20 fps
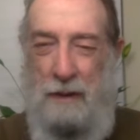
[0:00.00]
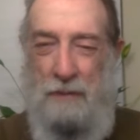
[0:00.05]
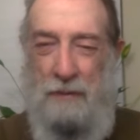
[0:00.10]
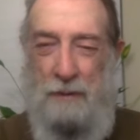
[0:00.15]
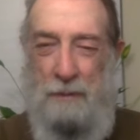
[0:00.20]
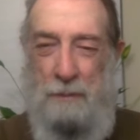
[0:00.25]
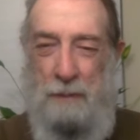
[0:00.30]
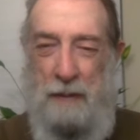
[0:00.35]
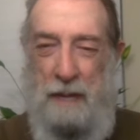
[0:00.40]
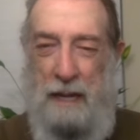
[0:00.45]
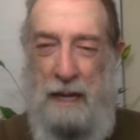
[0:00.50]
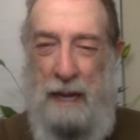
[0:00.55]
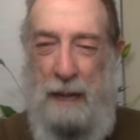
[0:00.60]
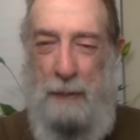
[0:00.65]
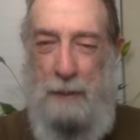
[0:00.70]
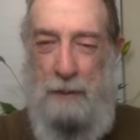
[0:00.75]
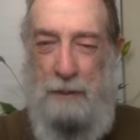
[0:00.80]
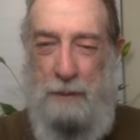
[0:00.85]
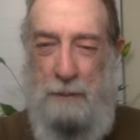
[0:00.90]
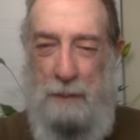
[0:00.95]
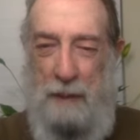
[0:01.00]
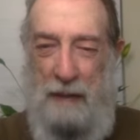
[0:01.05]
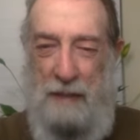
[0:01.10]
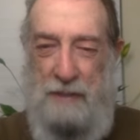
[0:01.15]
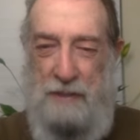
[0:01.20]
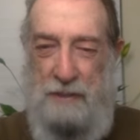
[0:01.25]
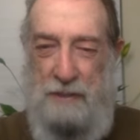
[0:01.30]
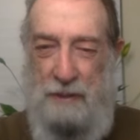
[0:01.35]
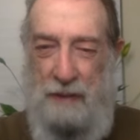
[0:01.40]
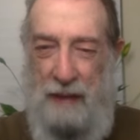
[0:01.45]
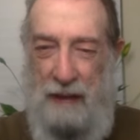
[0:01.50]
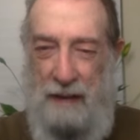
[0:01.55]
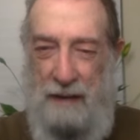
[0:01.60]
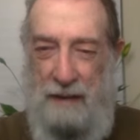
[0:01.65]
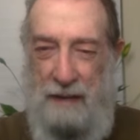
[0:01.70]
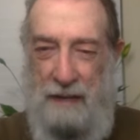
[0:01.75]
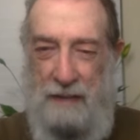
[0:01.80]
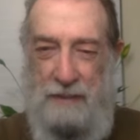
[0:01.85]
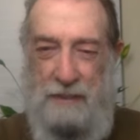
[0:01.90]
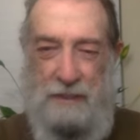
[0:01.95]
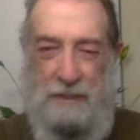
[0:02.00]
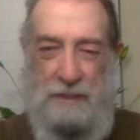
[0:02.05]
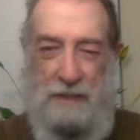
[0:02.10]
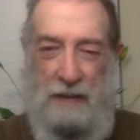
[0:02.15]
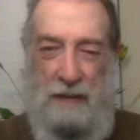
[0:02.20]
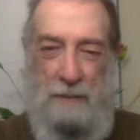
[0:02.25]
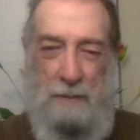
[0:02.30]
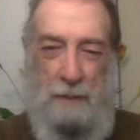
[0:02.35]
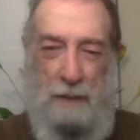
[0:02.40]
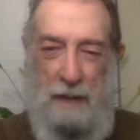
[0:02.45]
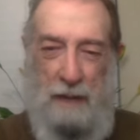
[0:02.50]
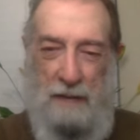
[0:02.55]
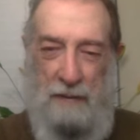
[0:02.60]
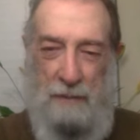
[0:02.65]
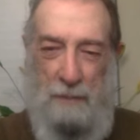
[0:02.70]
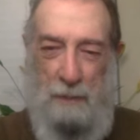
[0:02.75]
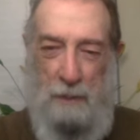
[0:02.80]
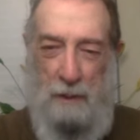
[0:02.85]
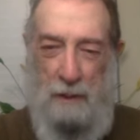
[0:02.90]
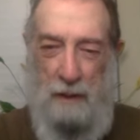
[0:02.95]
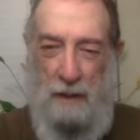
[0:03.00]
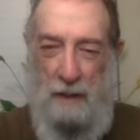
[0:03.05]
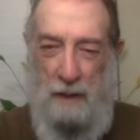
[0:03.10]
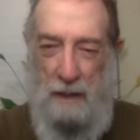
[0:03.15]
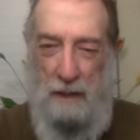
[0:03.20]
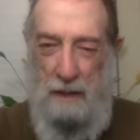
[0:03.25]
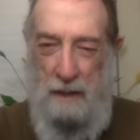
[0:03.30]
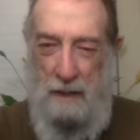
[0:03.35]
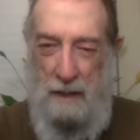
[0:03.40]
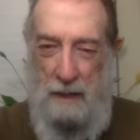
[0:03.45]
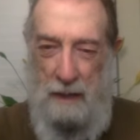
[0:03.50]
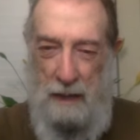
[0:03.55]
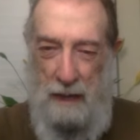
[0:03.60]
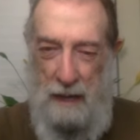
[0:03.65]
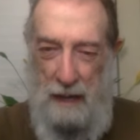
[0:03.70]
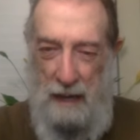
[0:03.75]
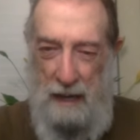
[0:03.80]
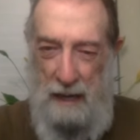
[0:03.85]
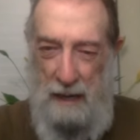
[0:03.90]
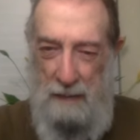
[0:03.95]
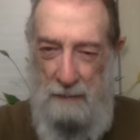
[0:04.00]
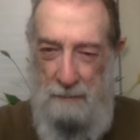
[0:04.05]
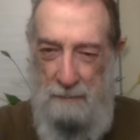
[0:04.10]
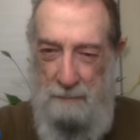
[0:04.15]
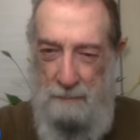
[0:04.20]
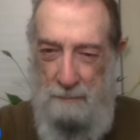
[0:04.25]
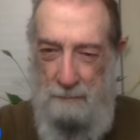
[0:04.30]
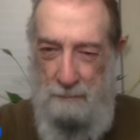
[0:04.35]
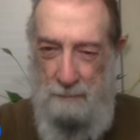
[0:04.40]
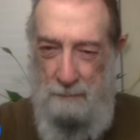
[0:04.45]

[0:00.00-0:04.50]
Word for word: for being able to master that. That's just unbelievable. Um,